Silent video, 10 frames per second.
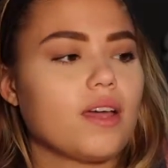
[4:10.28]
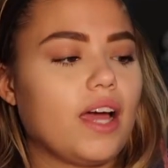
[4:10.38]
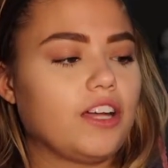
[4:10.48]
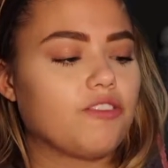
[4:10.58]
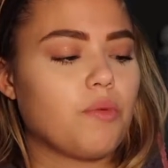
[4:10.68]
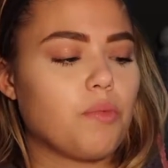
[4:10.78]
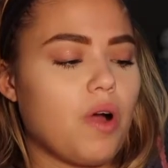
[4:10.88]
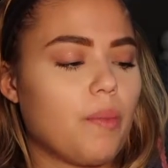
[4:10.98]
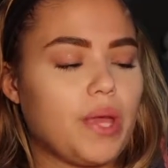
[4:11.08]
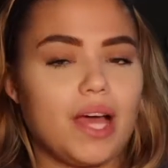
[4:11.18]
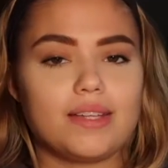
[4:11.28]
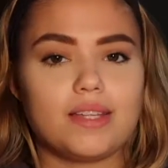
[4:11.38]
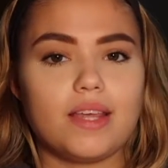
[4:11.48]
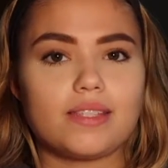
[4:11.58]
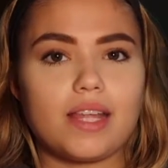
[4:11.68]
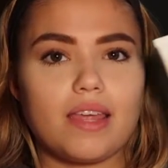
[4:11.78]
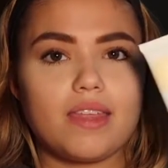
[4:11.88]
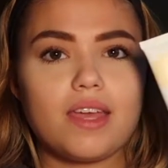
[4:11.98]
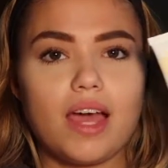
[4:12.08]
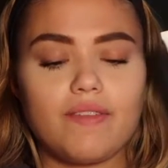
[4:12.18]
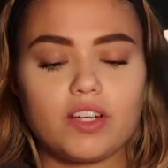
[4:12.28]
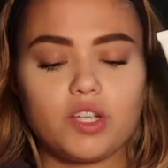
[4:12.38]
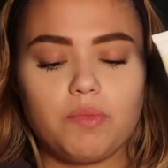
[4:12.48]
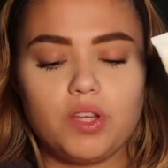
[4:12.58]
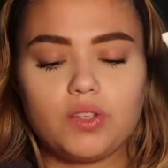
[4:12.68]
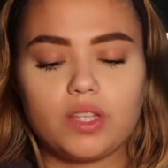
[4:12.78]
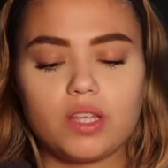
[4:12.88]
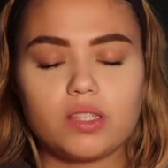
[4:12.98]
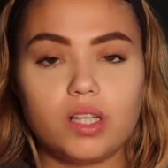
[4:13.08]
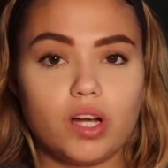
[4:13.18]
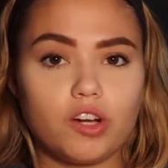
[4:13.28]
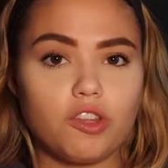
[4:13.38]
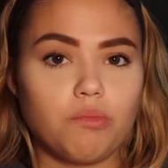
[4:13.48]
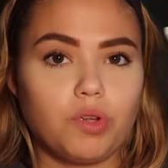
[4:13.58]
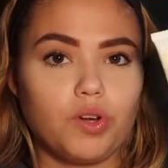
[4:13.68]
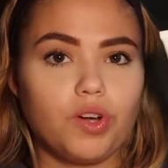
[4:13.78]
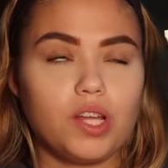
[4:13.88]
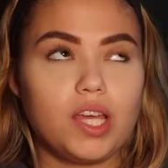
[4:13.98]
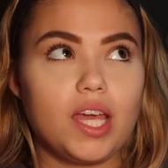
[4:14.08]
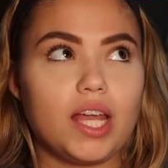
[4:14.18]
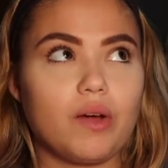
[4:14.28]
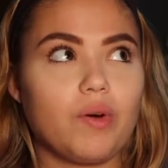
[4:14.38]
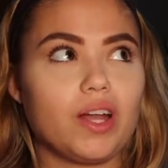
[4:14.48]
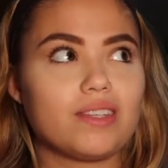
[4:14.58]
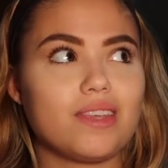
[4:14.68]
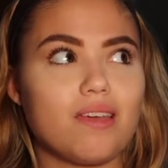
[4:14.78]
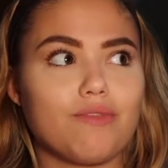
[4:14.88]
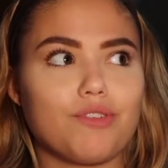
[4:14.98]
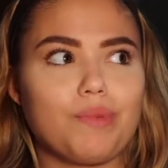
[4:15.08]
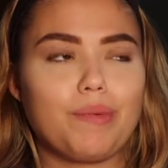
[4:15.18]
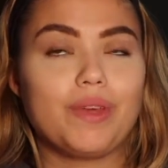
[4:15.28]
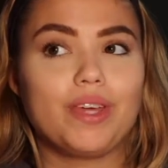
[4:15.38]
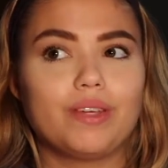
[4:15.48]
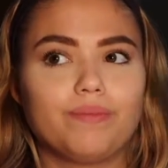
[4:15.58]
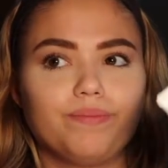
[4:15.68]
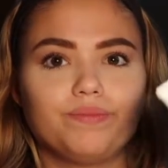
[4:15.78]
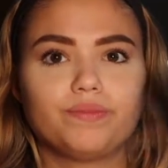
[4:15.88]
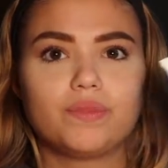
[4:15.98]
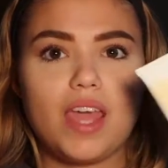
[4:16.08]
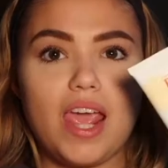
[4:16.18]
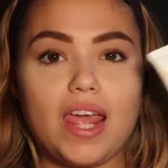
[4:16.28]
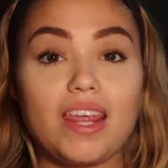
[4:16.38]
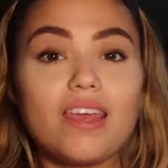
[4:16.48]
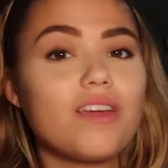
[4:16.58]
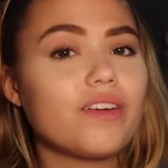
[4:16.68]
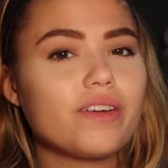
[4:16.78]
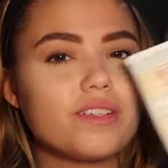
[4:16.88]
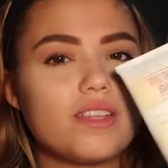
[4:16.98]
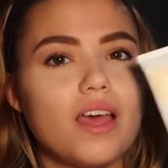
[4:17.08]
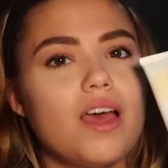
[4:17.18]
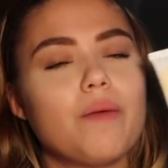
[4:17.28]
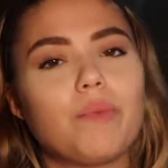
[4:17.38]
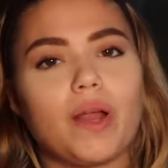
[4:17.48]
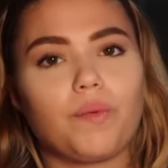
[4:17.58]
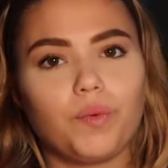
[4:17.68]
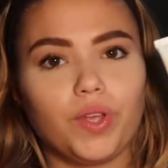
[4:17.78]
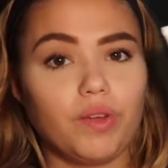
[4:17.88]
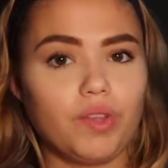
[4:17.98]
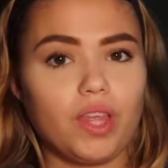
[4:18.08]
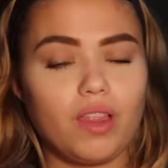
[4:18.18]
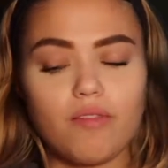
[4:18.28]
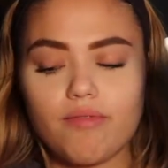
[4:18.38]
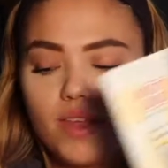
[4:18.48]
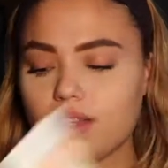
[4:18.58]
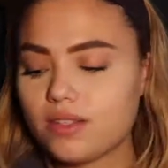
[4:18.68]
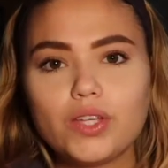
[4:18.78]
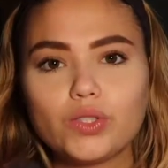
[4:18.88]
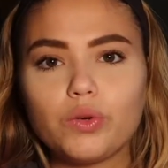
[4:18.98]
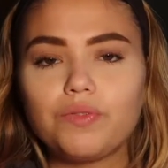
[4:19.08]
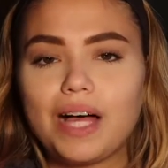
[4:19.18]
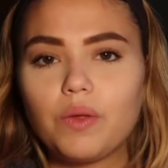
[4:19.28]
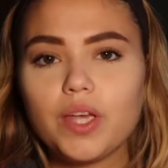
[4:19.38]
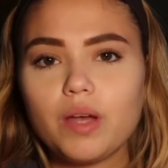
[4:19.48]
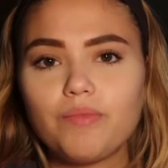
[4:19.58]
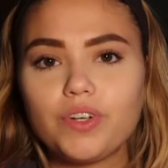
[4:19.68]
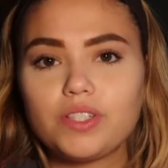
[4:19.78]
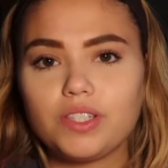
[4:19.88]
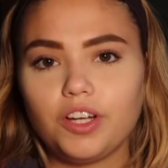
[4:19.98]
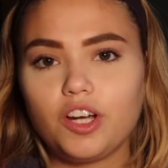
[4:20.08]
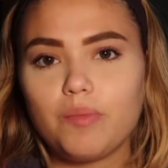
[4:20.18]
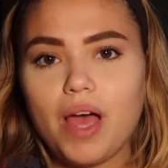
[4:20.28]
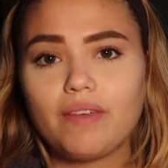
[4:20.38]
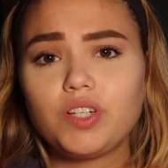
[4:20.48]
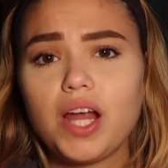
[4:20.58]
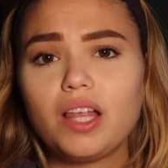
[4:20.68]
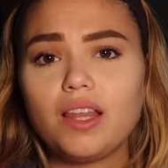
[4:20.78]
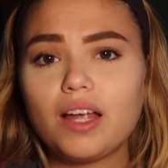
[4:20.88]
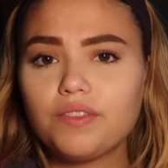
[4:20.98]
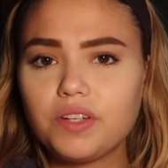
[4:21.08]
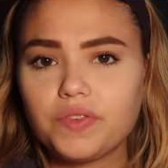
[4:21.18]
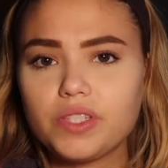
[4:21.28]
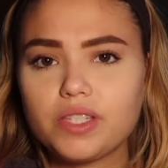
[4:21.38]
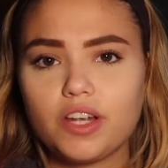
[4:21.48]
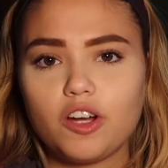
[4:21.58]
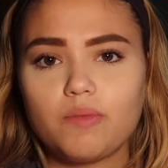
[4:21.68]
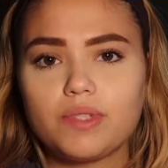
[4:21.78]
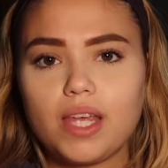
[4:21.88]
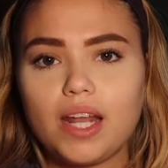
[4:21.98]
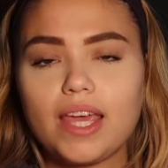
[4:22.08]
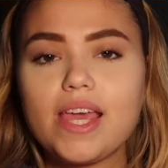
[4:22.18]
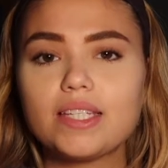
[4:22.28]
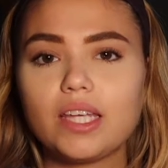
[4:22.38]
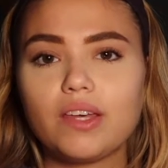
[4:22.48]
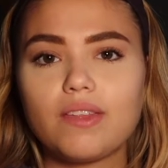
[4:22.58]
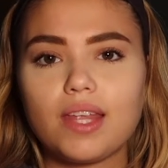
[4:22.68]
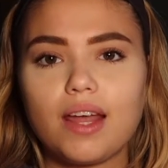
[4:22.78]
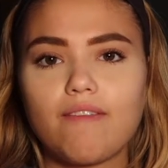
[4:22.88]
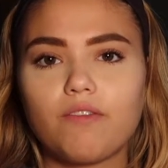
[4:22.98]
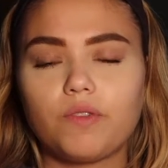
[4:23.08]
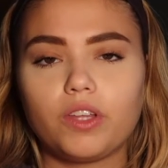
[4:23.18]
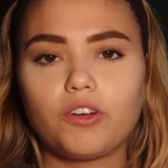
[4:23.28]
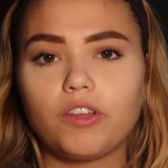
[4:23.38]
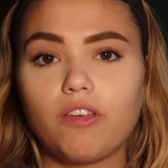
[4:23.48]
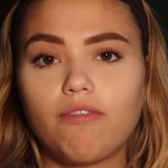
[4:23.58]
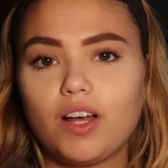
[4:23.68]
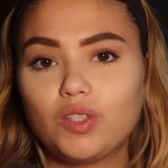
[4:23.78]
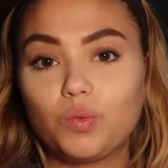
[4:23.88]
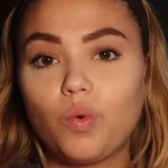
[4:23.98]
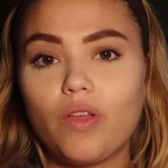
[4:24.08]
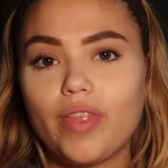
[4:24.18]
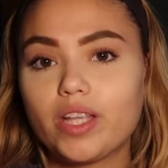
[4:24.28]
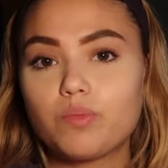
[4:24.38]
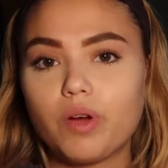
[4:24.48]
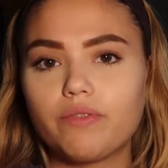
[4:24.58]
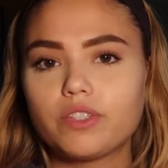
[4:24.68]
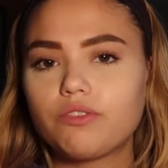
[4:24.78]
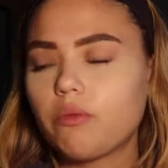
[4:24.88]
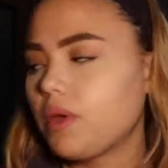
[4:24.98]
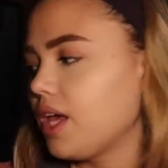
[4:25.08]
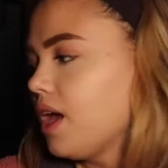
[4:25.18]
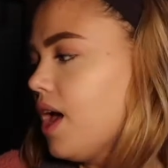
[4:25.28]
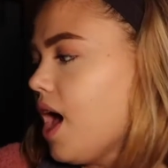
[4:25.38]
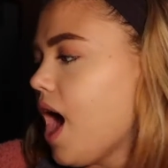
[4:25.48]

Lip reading: kind of brought me onto this, and I think I've actually been using this longer than Purity, and I want to say for maybe 8 years. But I really, really love this. So following up for serum, I've tried a lot of different serums, and I can't tell you that I've literally found one that's perfect for me.